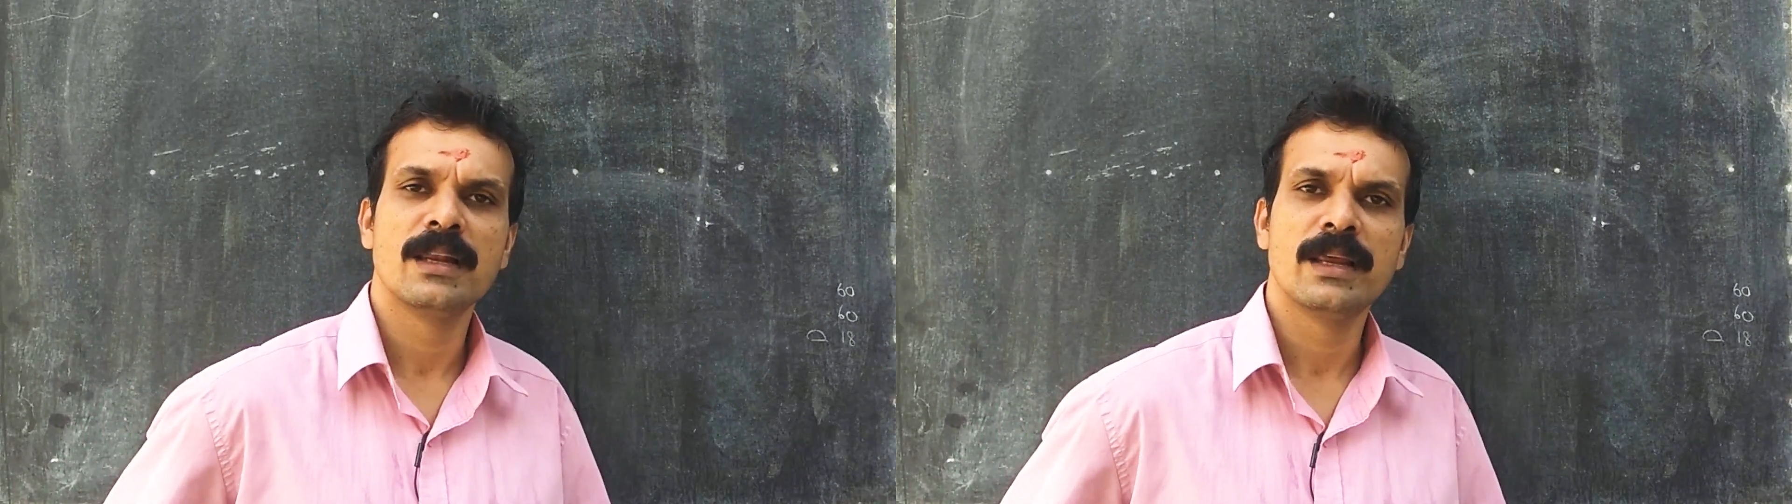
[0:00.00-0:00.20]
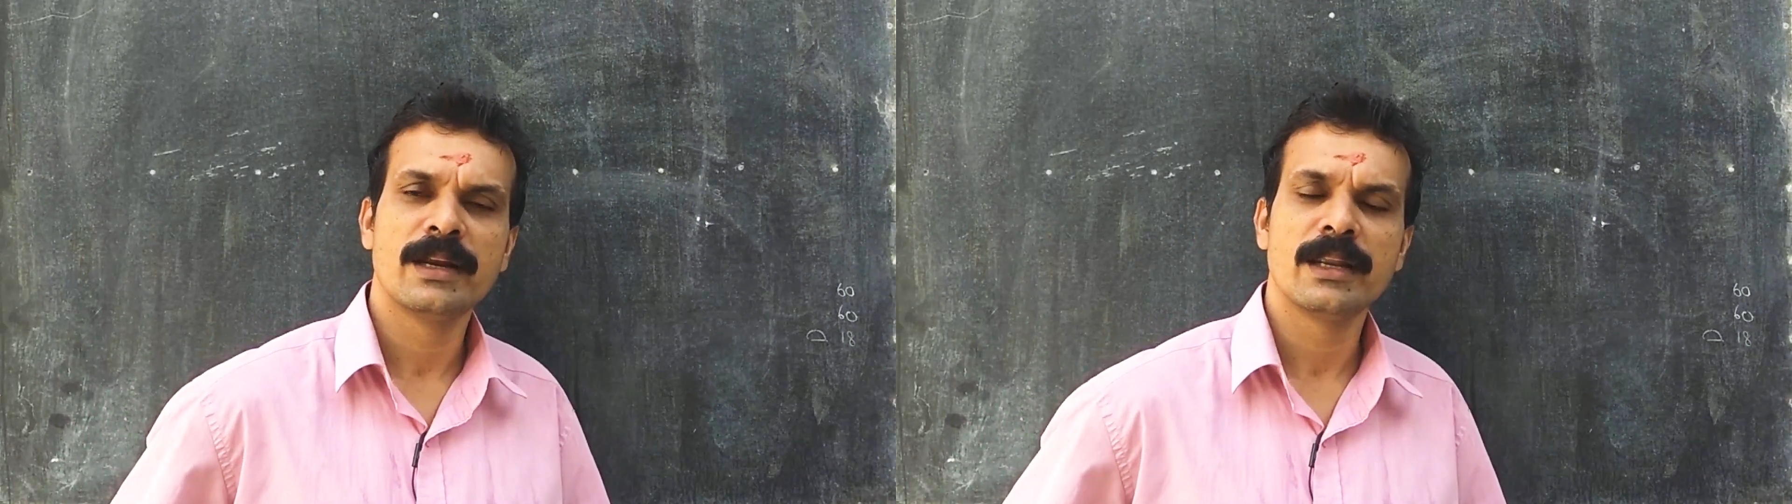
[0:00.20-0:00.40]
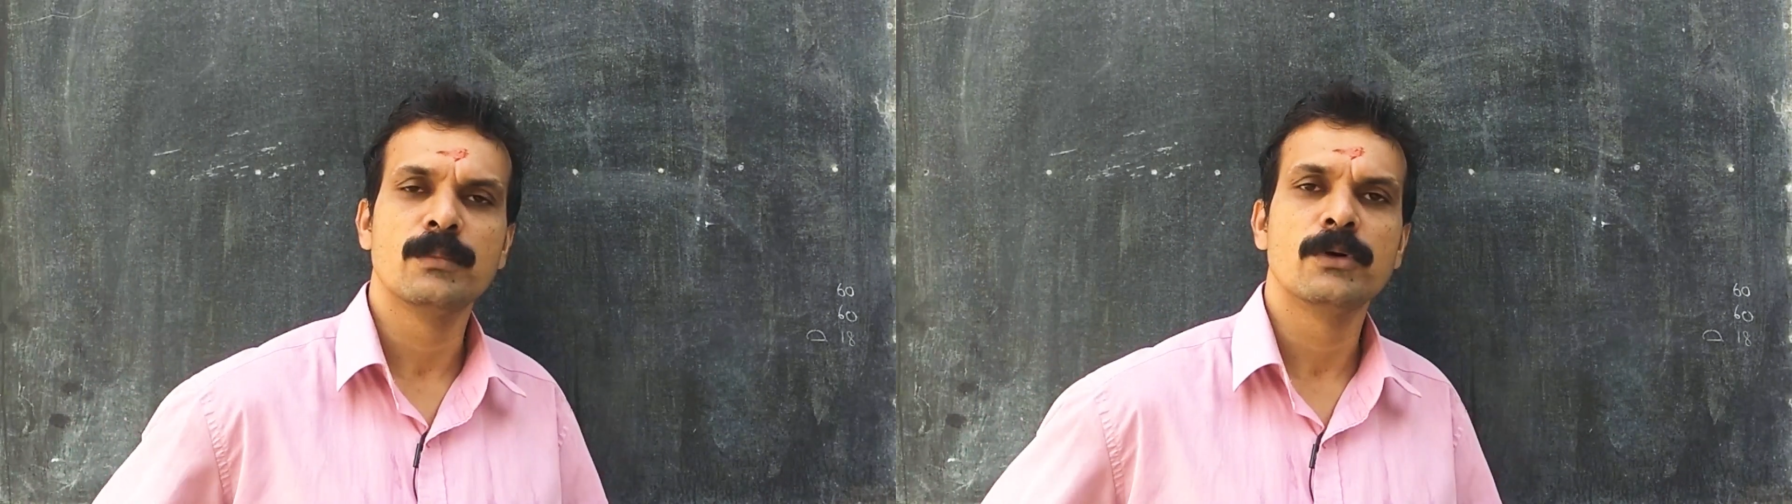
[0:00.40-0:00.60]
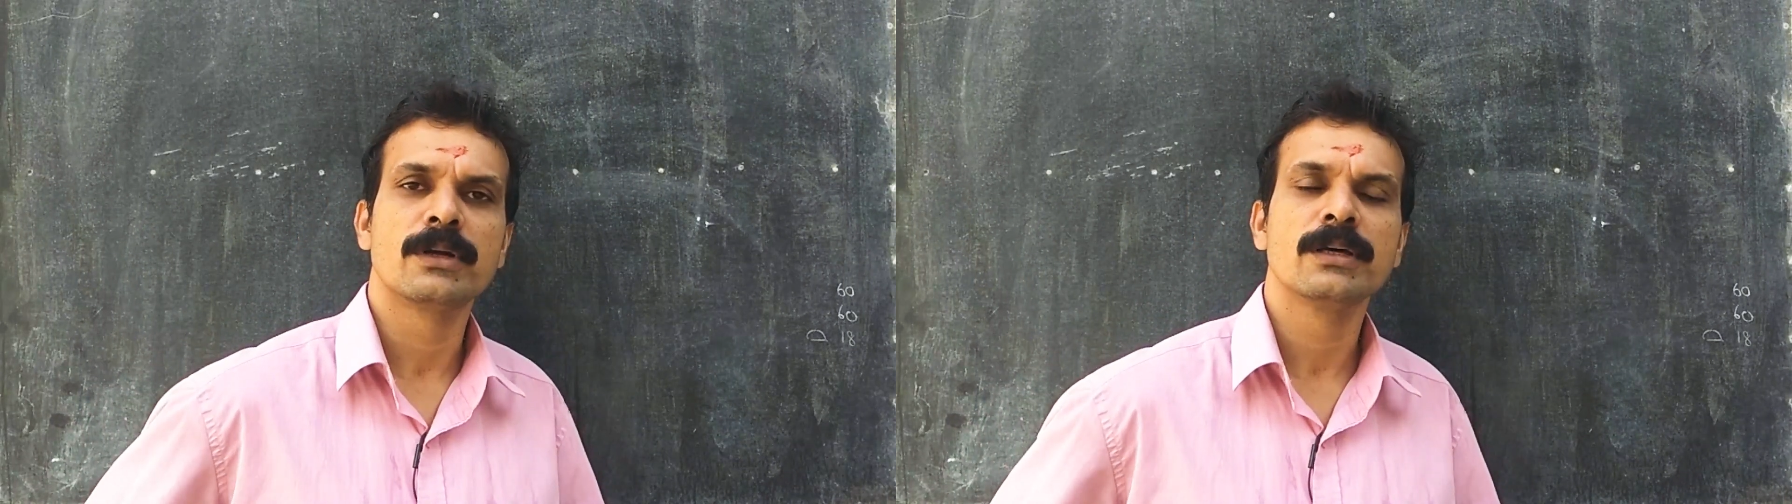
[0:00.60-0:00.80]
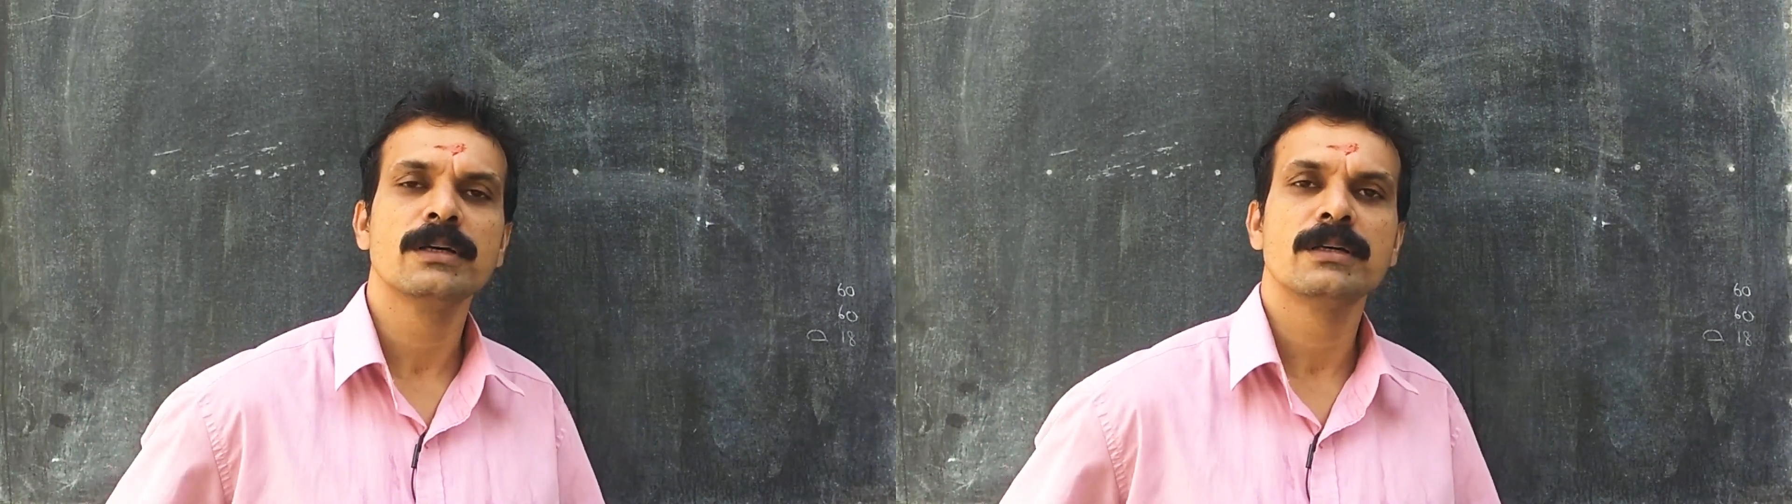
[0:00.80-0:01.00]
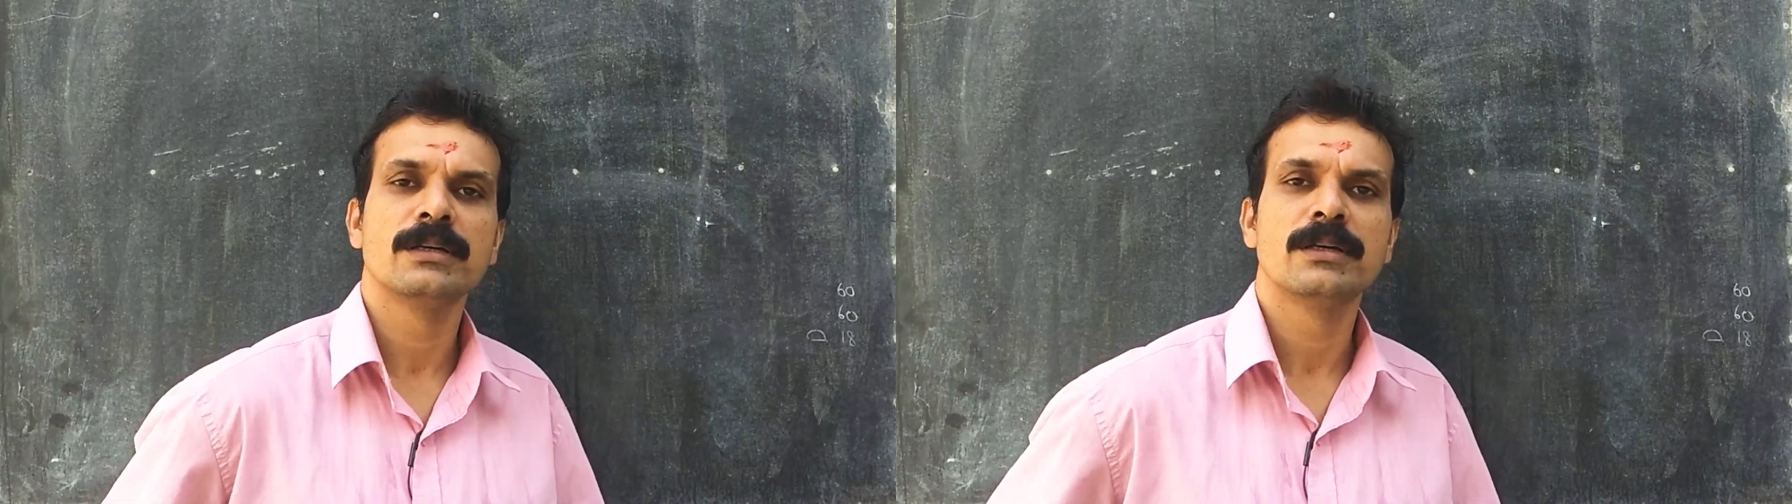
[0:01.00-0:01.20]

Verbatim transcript: learned about uh,